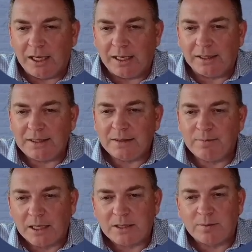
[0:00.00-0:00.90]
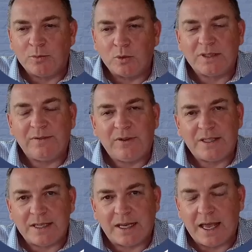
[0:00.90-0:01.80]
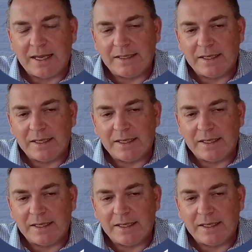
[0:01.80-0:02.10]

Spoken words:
And this is much more sophisticated.